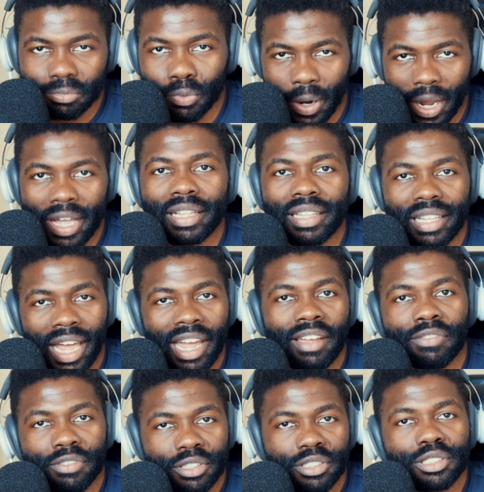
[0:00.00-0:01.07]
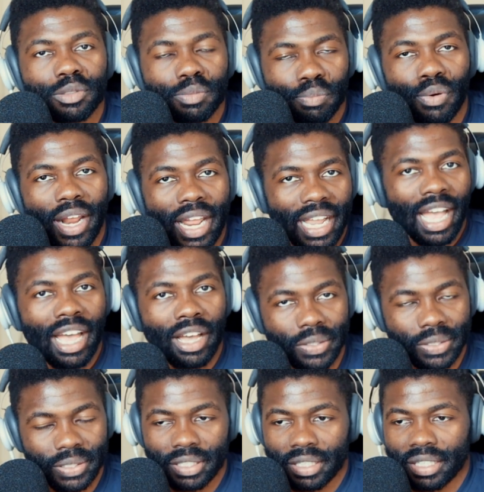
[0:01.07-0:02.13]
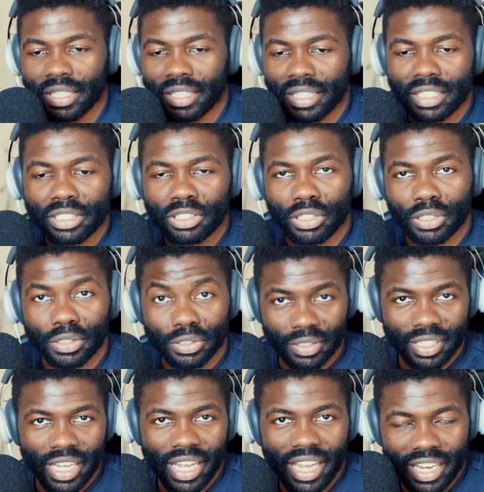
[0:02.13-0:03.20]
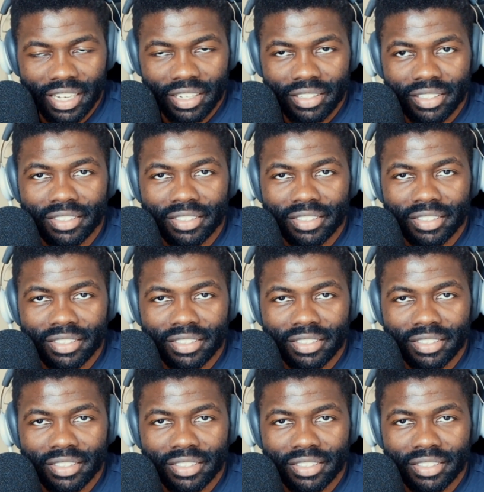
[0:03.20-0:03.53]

where life sprang out, till today,